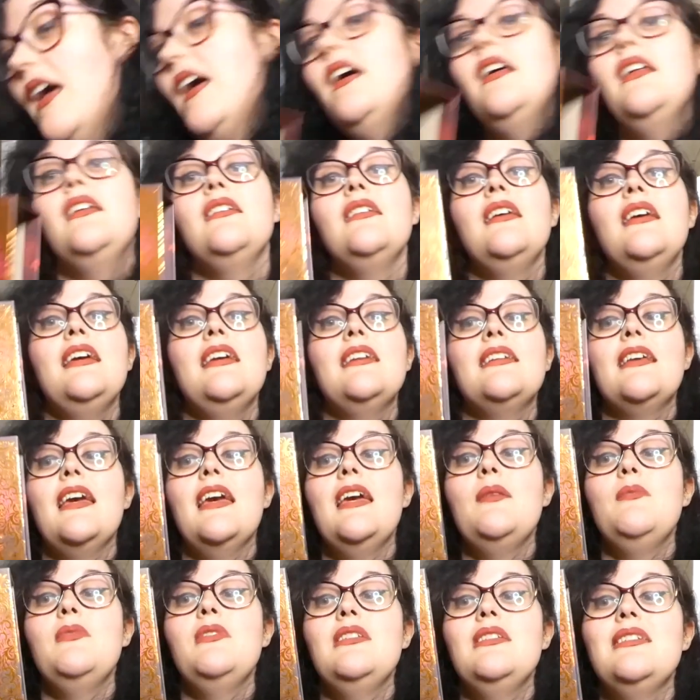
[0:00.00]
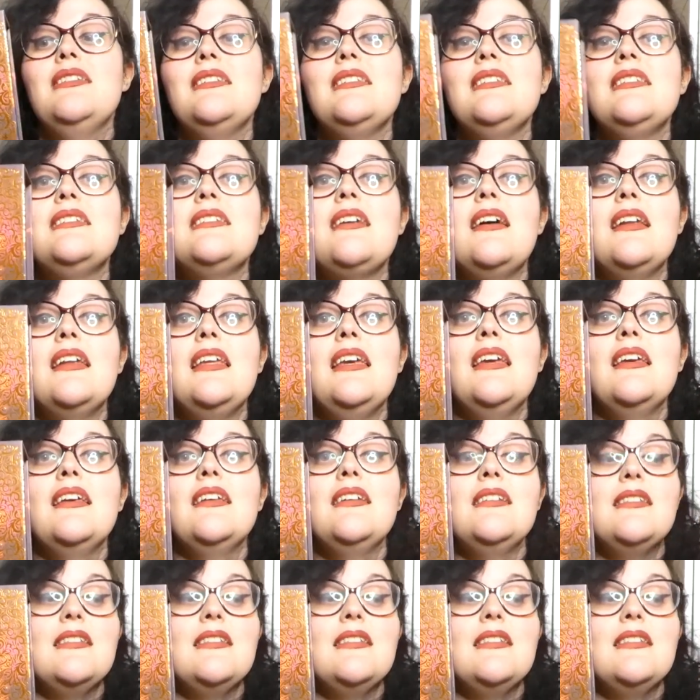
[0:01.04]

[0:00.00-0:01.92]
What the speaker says: And it came in this stunning